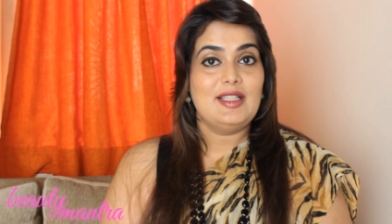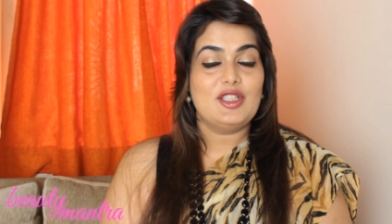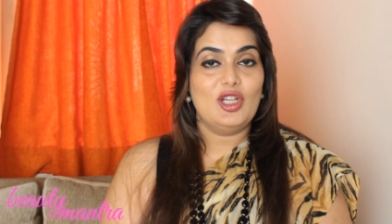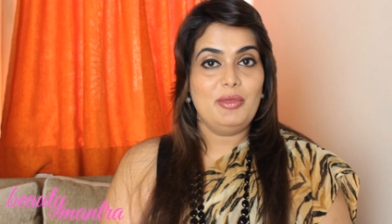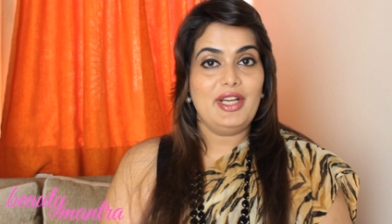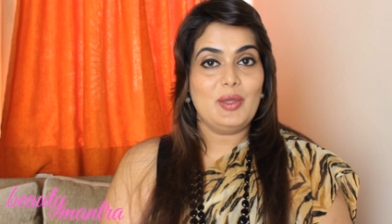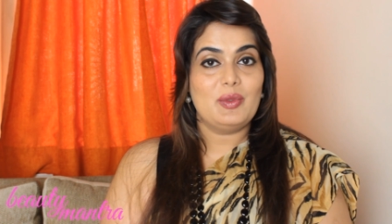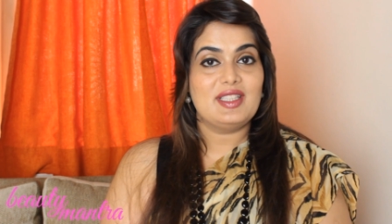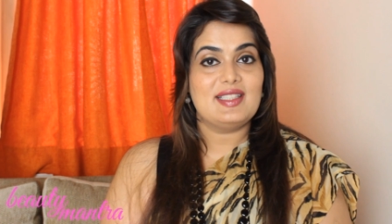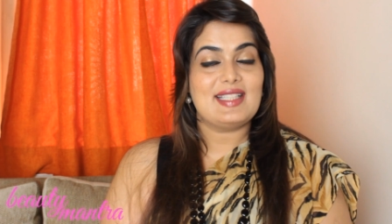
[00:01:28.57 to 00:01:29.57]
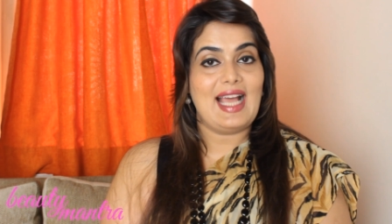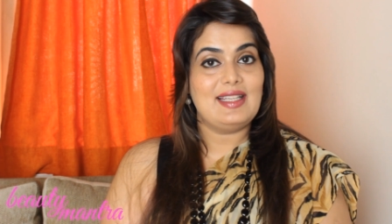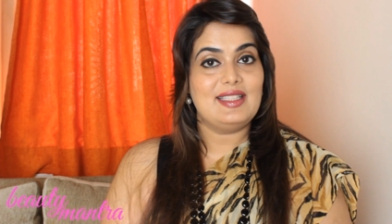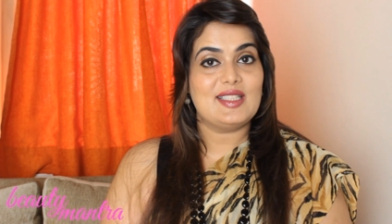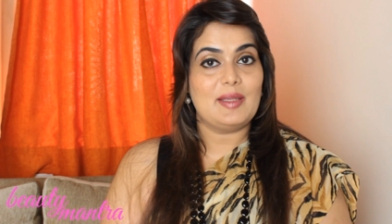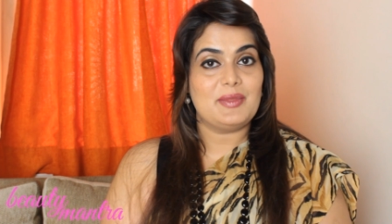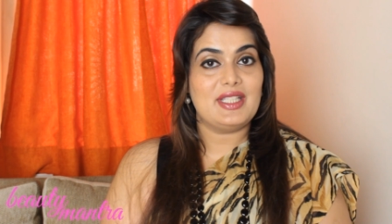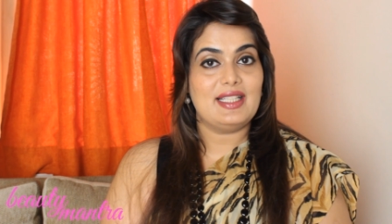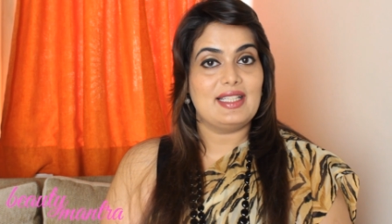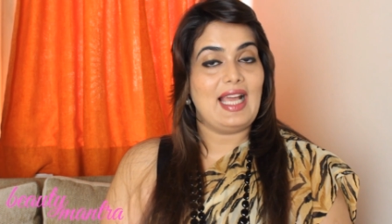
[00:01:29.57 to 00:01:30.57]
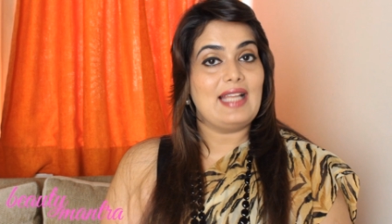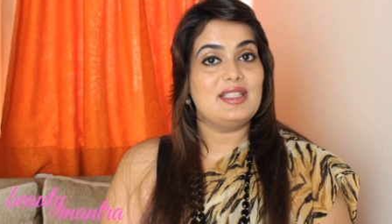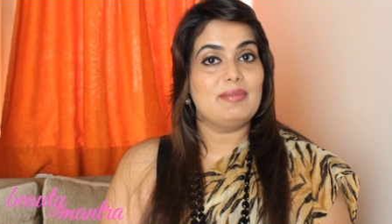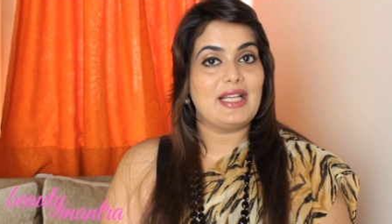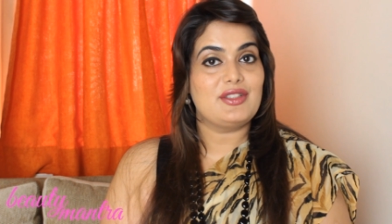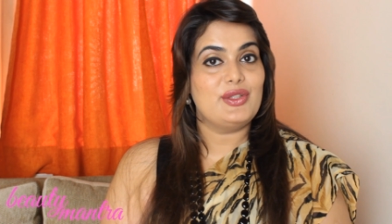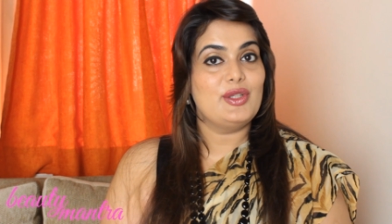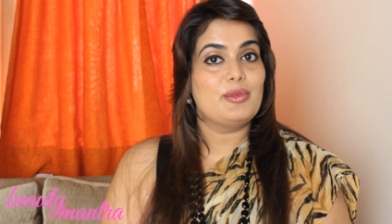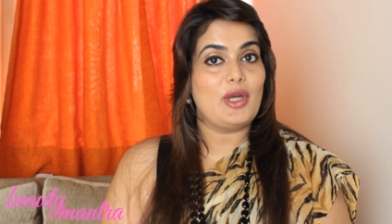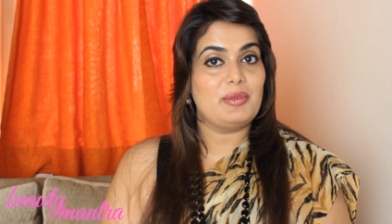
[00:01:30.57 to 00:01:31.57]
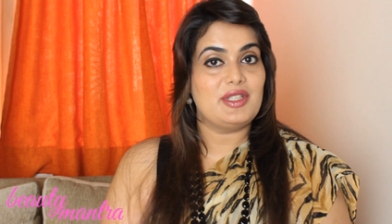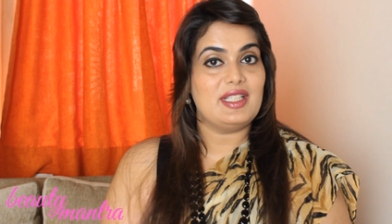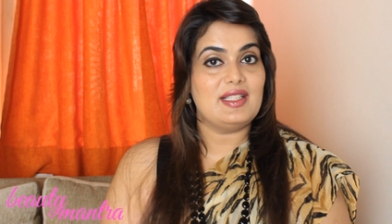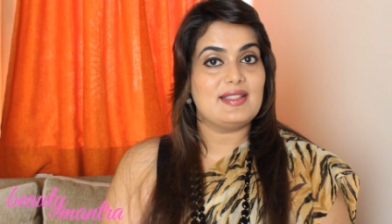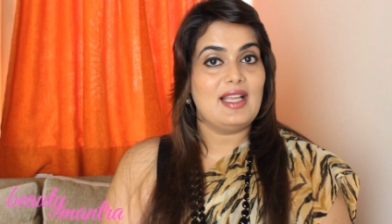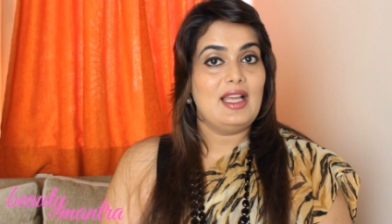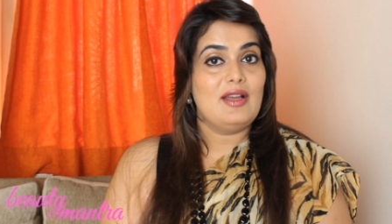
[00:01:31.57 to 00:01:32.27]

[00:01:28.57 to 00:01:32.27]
Turmeric, with its antiseptic and antibacterial properties,